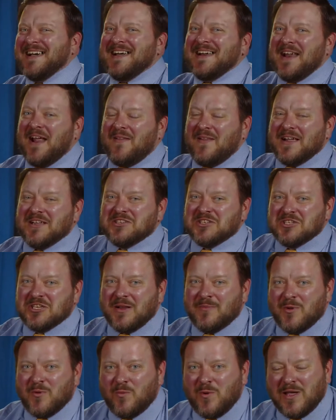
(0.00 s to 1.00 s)
Now, ladies and
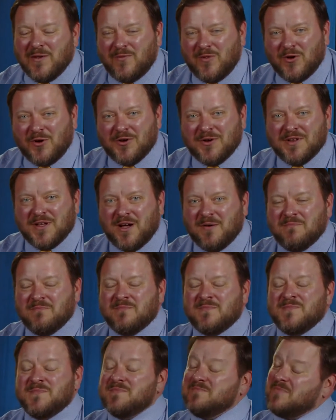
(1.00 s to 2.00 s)
gentlemen, we've learned
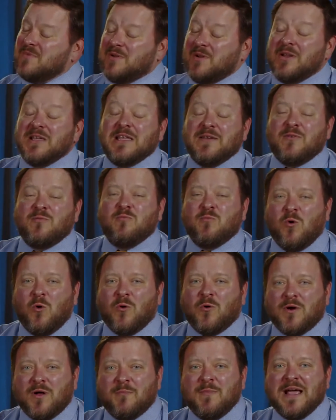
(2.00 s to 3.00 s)
even
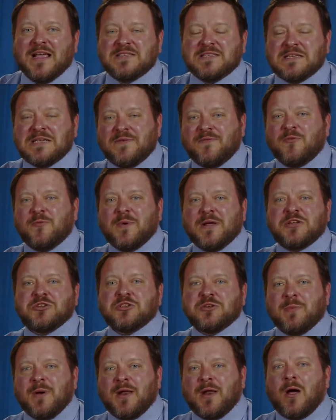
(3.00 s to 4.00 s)
more amazing information about